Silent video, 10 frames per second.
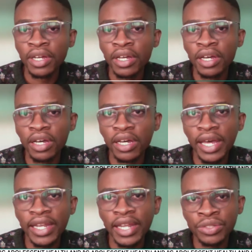
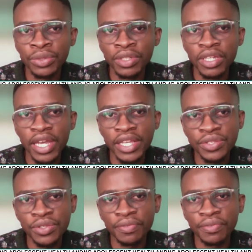And actually, as
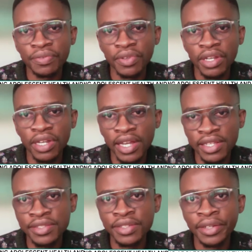of last
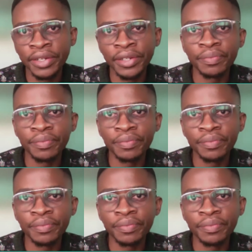year,